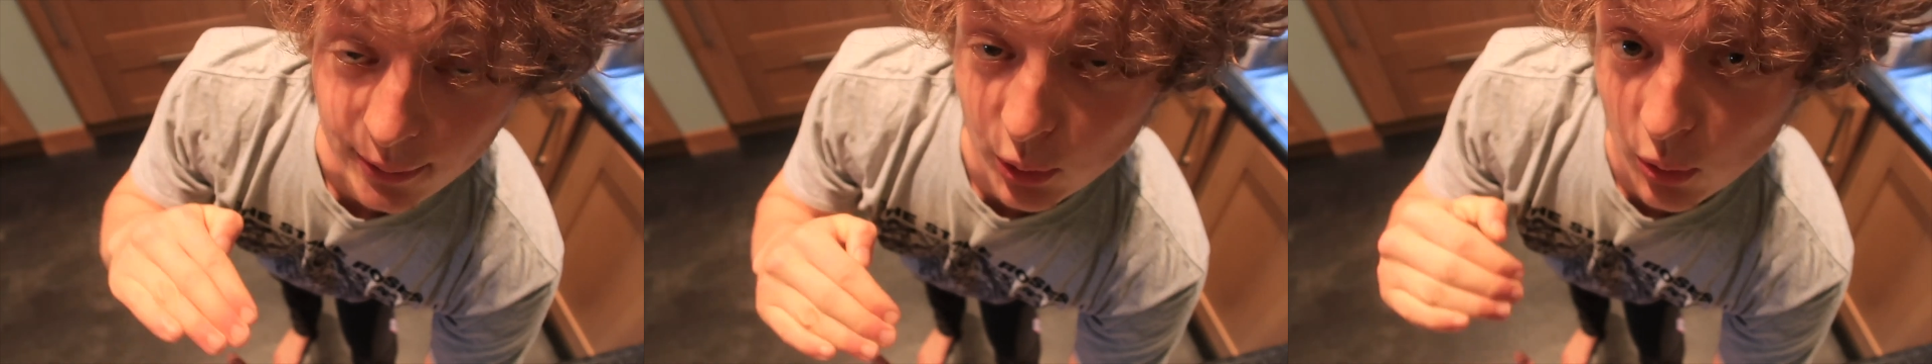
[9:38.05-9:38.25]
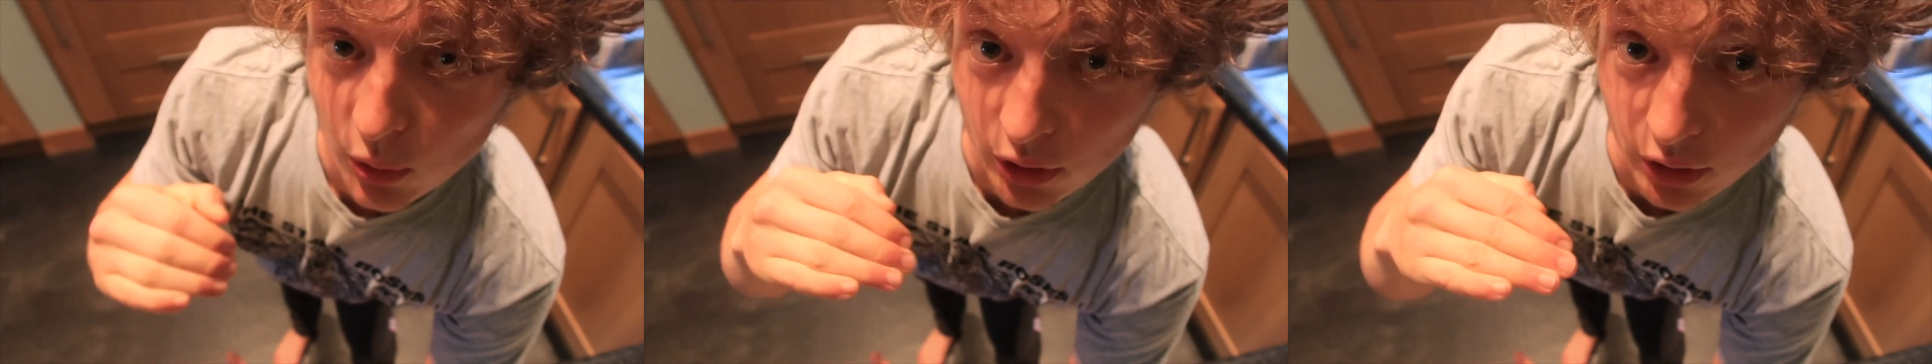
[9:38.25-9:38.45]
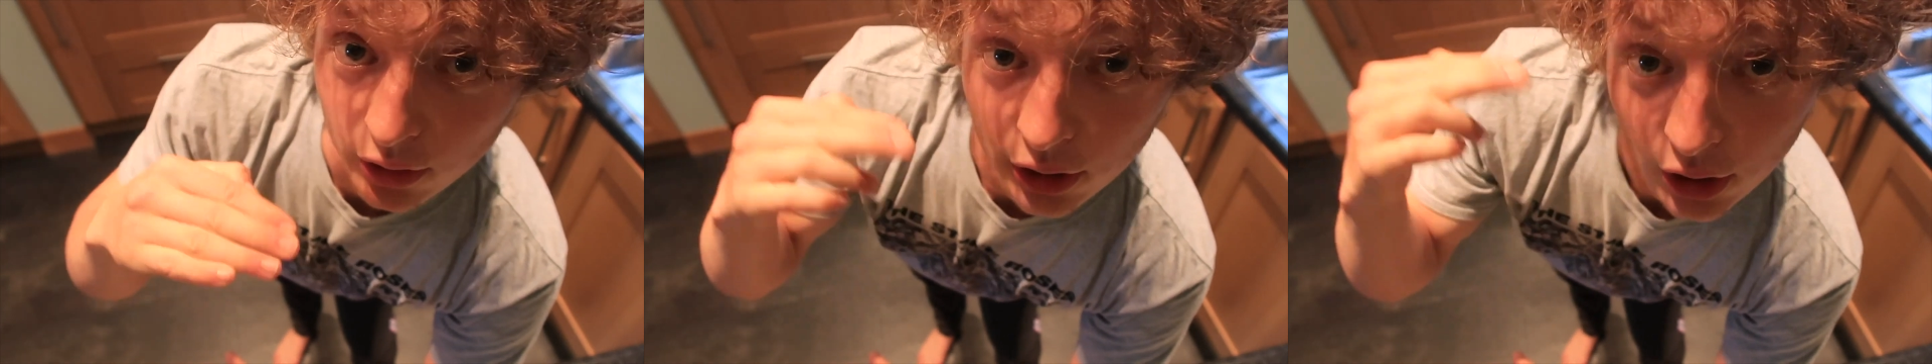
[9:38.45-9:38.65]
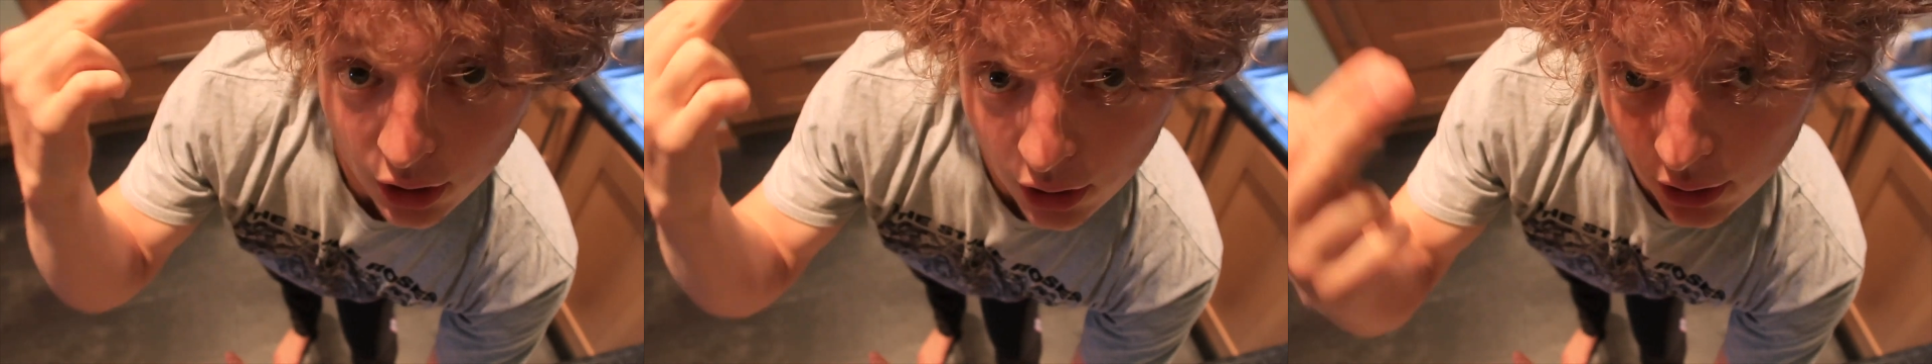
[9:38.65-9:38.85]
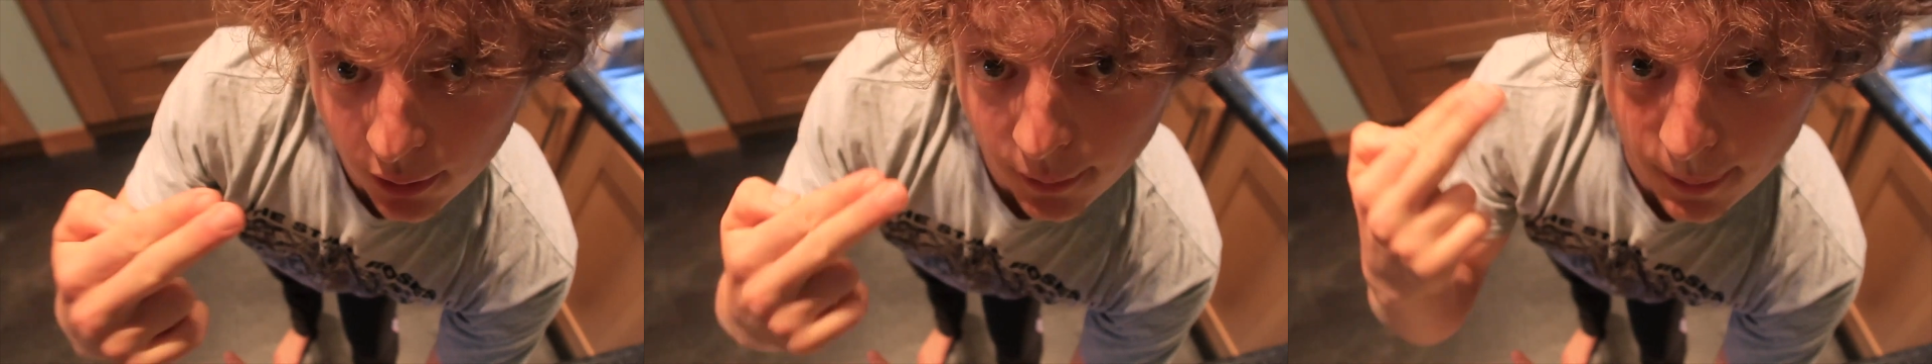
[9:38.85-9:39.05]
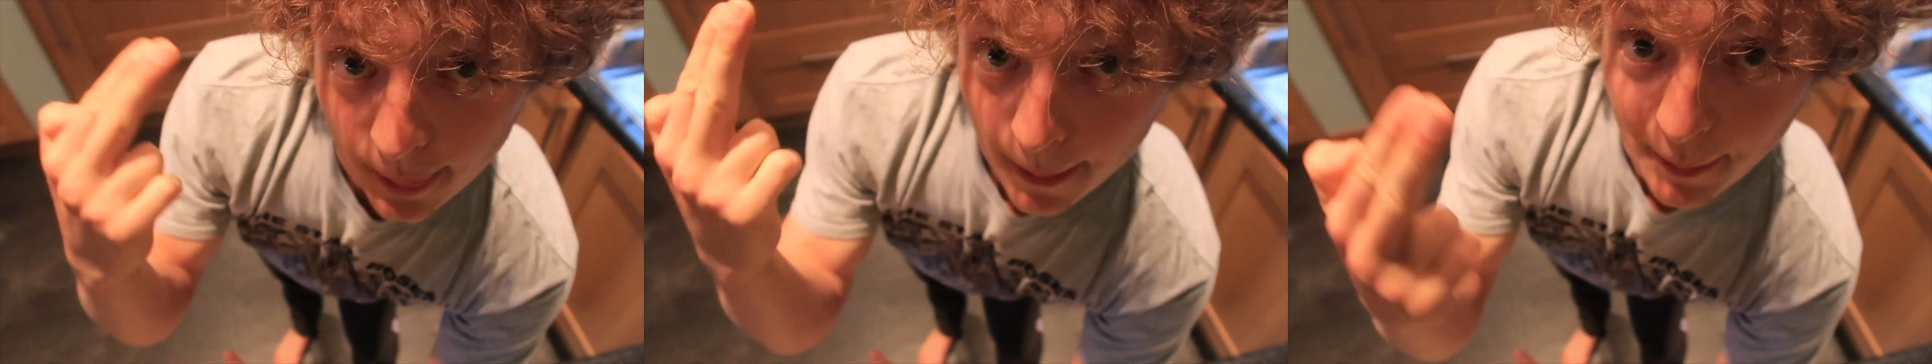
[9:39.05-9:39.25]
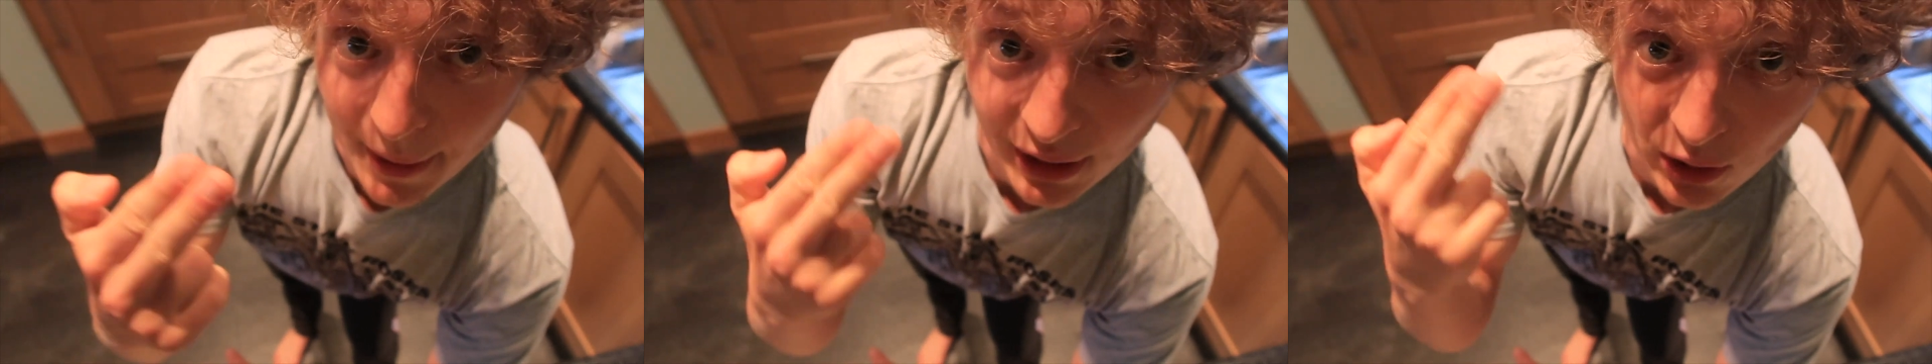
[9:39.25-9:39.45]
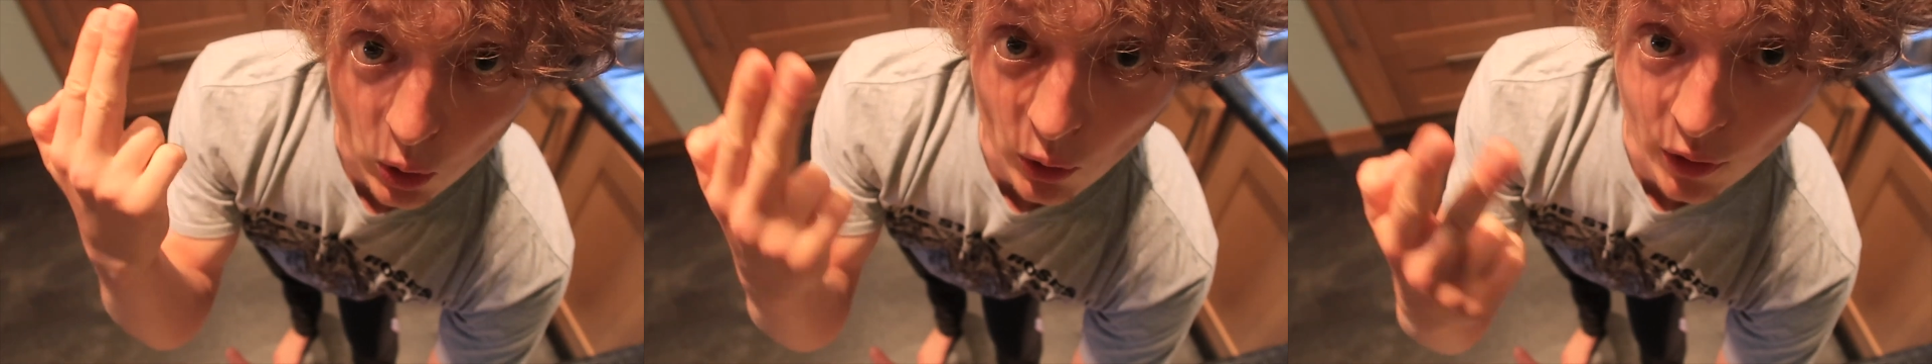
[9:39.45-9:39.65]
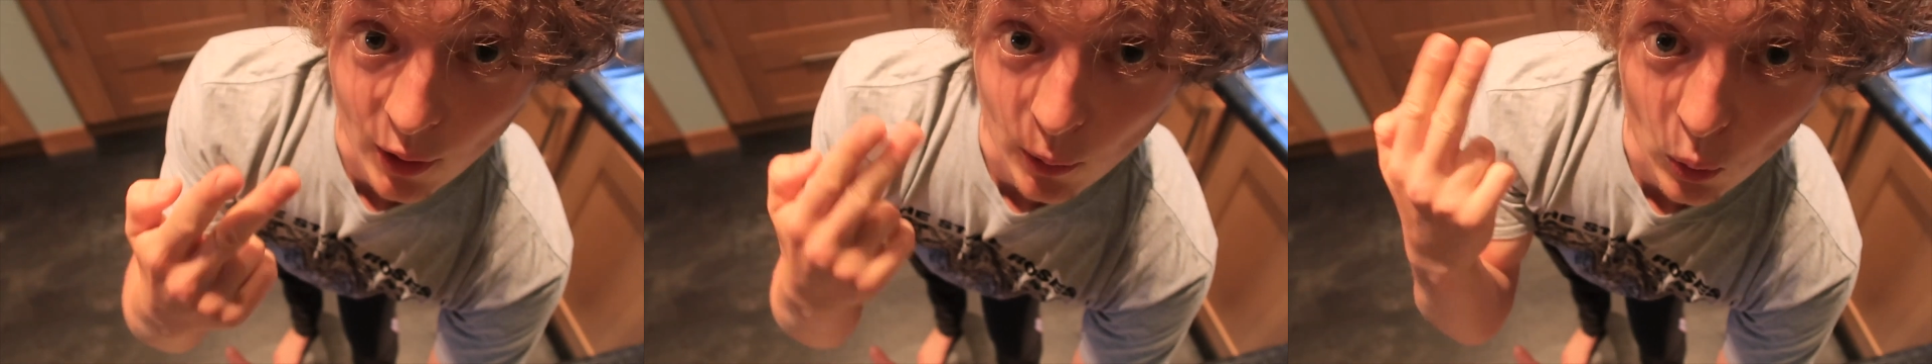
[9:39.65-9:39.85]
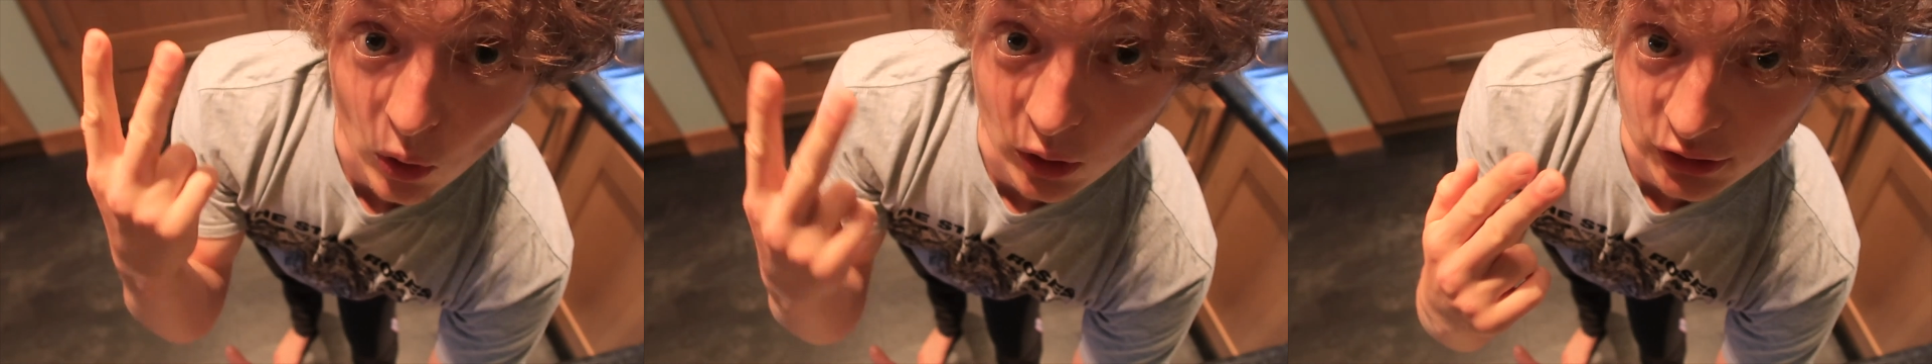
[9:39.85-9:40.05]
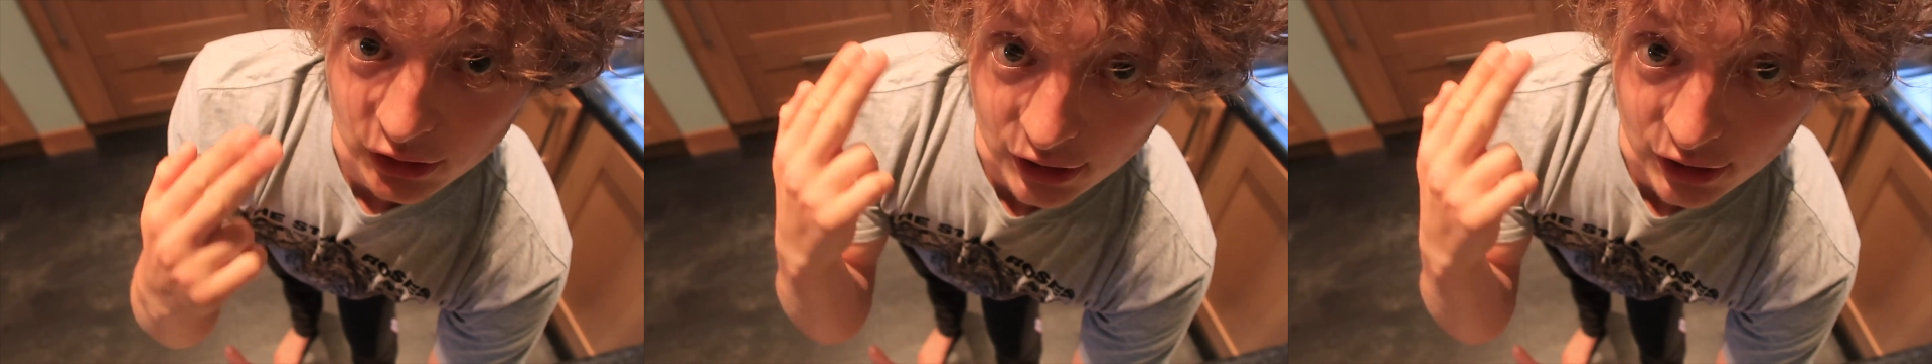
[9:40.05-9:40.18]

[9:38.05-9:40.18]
We want to make all that water